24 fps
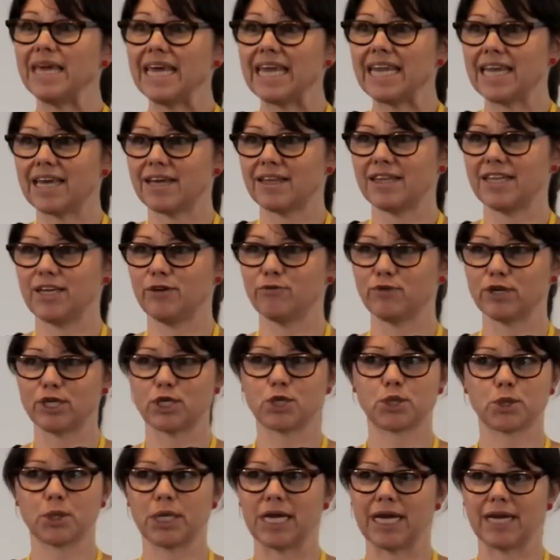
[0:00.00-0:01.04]
immediately
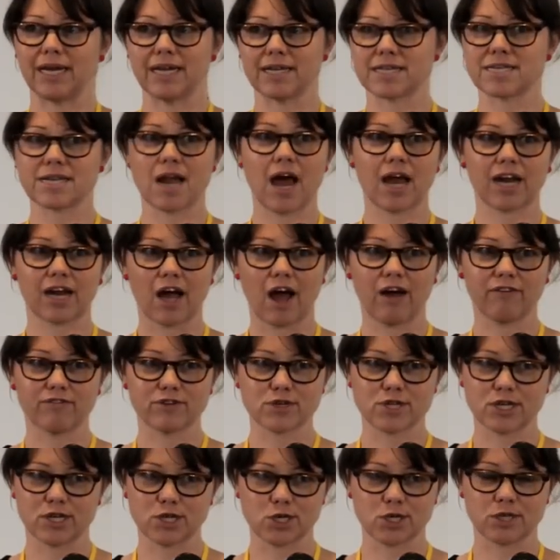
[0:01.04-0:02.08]
retreat. It's not a
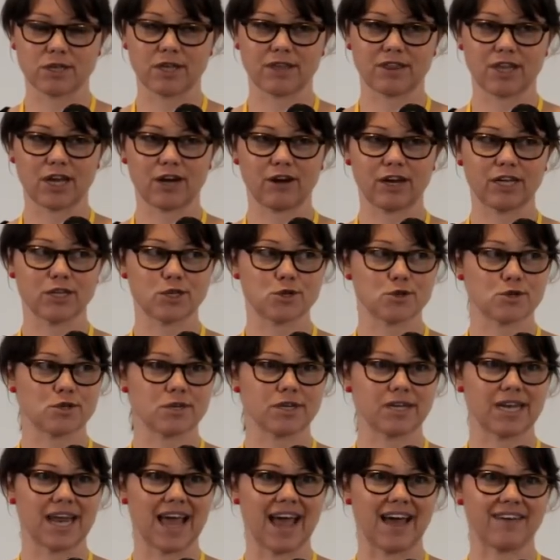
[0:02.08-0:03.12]
conversation that they're
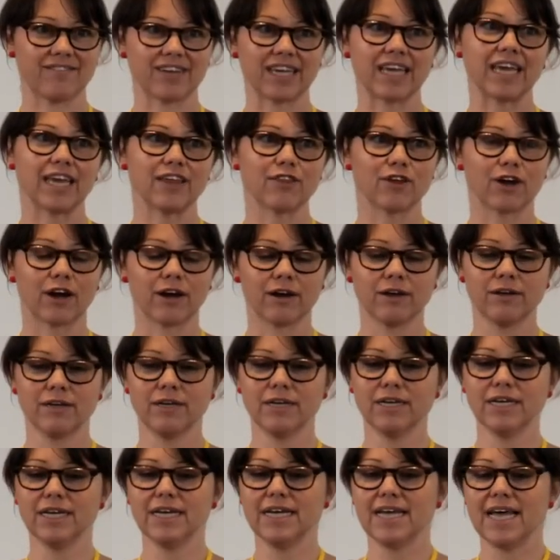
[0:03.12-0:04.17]
interested in having either.
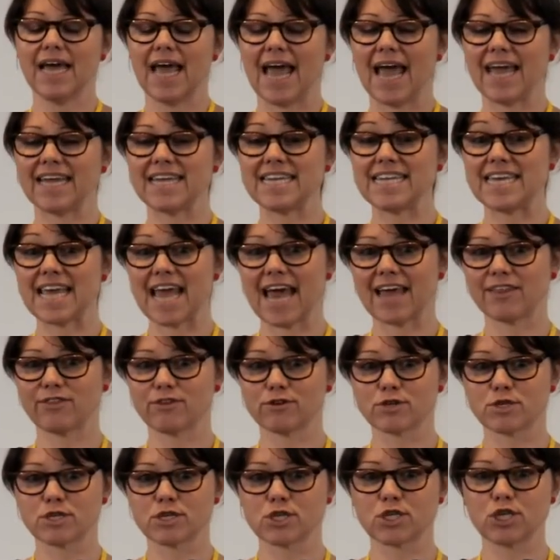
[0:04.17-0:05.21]
And yet
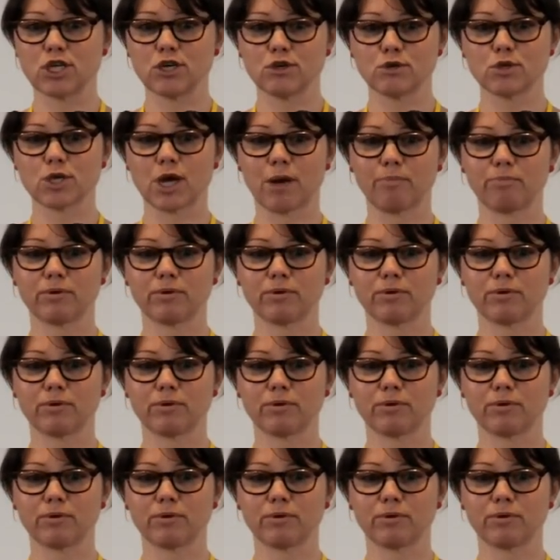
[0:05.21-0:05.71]
there's this huge